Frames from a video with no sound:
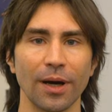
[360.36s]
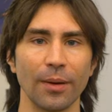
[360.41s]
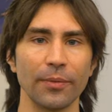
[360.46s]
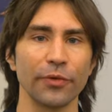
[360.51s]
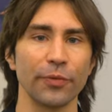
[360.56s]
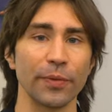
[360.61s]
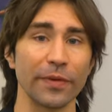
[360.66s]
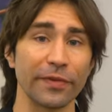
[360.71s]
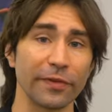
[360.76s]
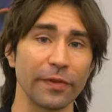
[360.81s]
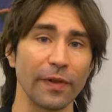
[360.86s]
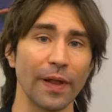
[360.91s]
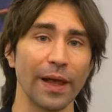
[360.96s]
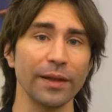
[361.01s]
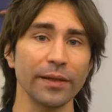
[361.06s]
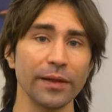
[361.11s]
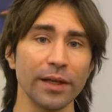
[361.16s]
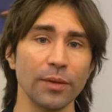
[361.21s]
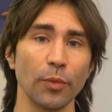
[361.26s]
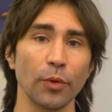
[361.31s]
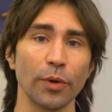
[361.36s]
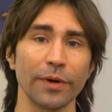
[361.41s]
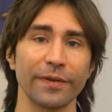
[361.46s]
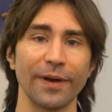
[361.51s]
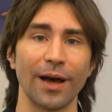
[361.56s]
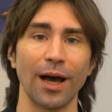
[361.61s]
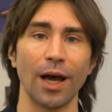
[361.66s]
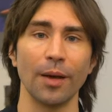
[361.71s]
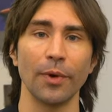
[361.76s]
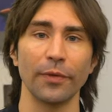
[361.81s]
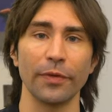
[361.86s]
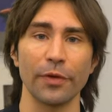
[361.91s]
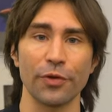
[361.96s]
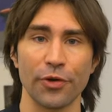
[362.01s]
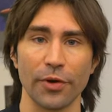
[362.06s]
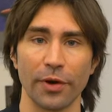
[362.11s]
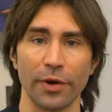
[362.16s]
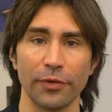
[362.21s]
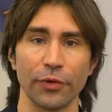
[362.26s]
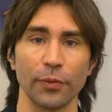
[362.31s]
comes with slightly more time on the
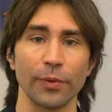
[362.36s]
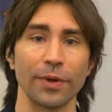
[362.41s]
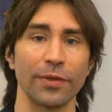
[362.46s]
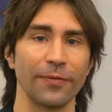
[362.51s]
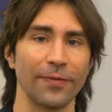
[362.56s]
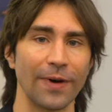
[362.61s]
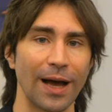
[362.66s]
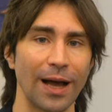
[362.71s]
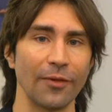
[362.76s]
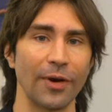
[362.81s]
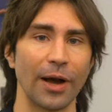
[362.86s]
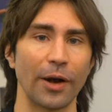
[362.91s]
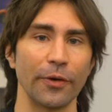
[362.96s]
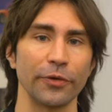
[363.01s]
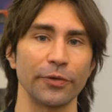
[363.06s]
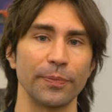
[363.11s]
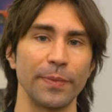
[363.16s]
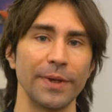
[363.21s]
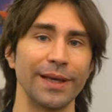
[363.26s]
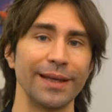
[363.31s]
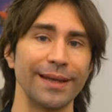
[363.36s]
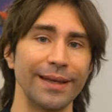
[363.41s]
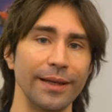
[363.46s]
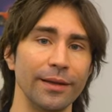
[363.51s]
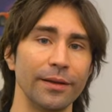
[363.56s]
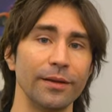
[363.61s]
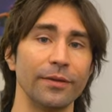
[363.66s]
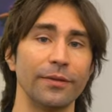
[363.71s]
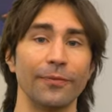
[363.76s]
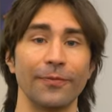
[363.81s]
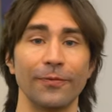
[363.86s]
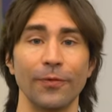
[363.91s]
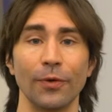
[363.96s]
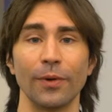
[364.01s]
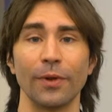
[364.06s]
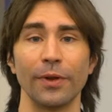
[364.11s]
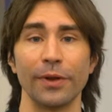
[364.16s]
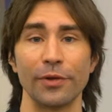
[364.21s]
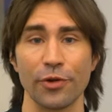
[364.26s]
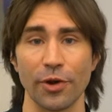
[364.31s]
charger, with five hours being needed to
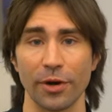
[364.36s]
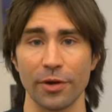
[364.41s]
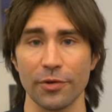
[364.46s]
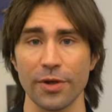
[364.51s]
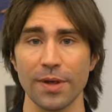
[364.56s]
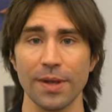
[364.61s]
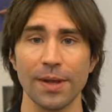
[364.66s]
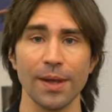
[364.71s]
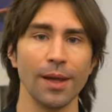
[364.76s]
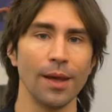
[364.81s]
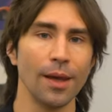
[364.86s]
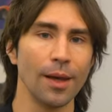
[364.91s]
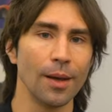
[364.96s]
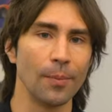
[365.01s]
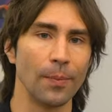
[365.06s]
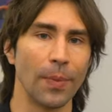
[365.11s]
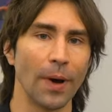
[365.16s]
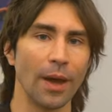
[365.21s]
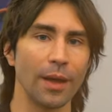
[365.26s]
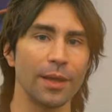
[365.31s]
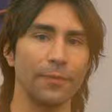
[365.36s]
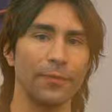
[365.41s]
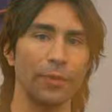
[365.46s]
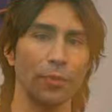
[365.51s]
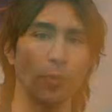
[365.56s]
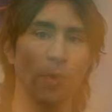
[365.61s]
fully charge it. But if